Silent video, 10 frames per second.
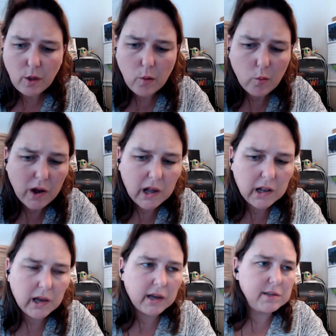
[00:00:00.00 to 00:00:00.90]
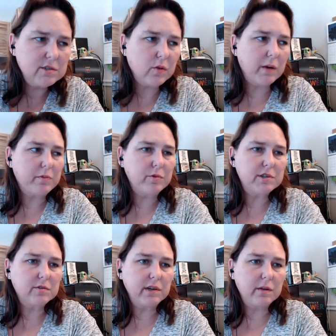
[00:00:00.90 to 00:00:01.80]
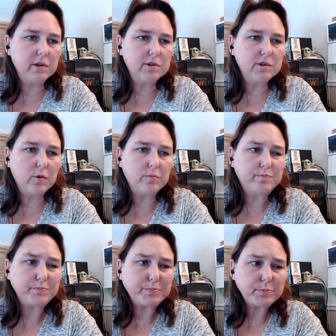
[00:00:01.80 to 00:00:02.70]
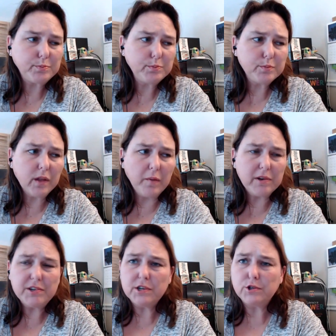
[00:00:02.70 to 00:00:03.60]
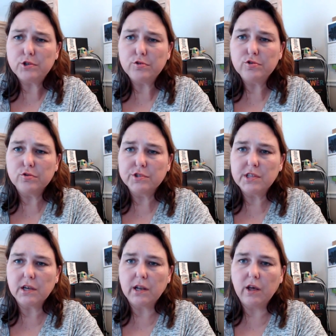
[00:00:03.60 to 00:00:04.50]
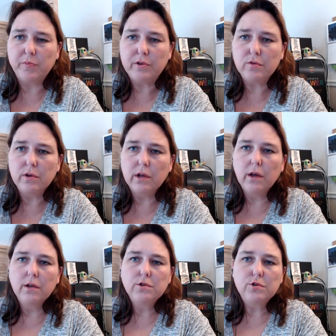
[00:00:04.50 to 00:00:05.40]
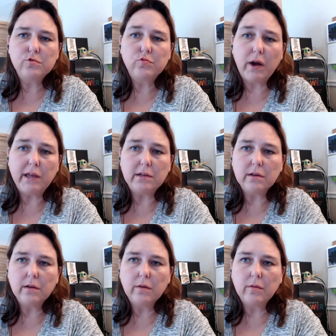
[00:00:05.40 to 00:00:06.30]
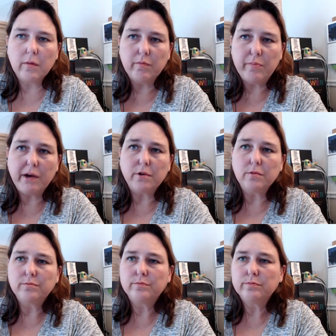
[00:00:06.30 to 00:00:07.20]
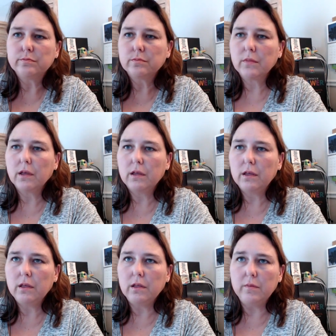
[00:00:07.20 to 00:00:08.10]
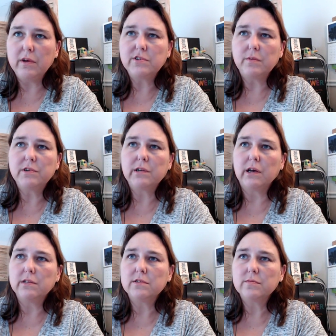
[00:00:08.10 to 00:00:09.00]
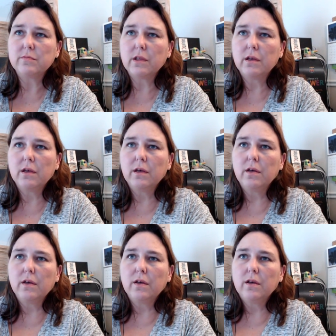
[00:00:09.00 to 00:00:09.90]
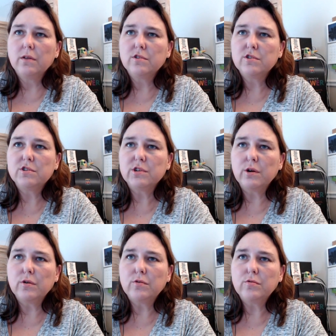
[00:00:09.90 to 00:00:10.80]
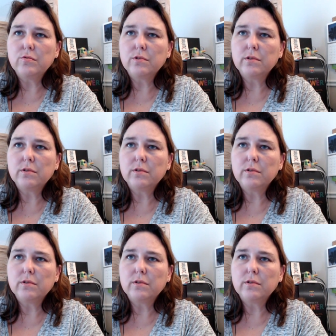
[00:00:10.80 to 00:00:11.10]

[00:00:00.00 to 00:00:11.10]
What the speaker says: While I swap which screen I'm going to show, I'm going to share 2 tools that can help you to write better email subject lines. So